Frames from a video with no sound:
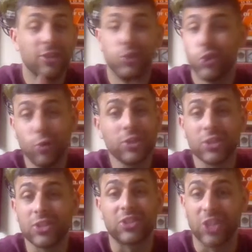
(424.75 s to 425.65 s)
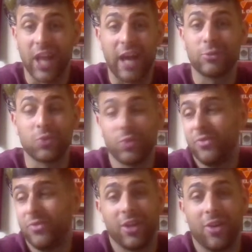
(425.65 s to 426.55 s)
Georgia's a slouch.
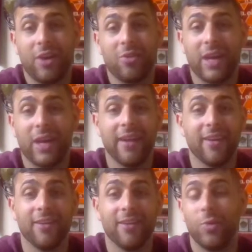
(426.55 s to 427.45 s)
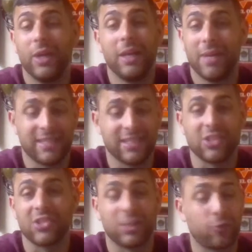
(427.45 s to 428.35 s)
I don't care what anybody says
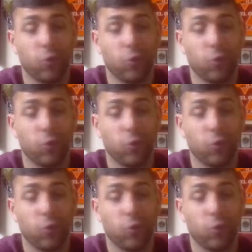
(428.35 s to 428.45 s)
they're a slouch.